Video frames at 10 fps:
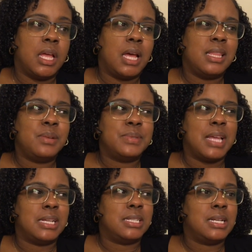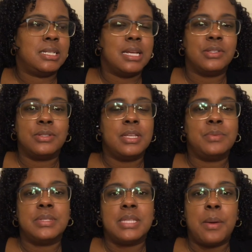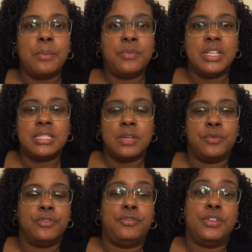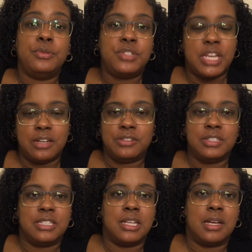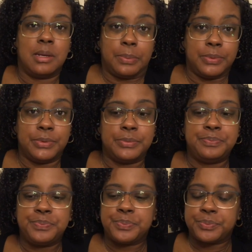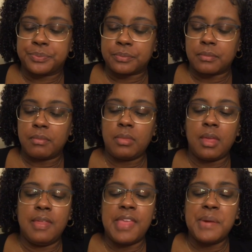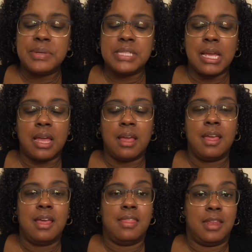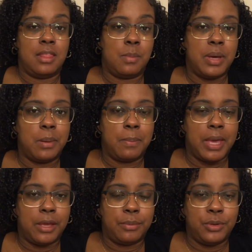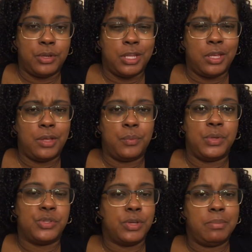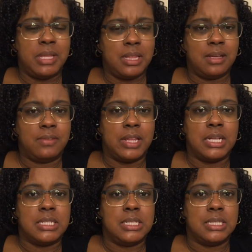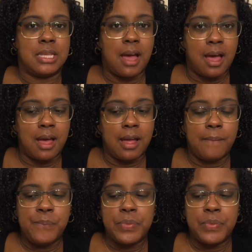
I think it was like JJ's. It's a review channel. It's a couple. And they were saying that in the mukbang community, we treat BLove like she's God.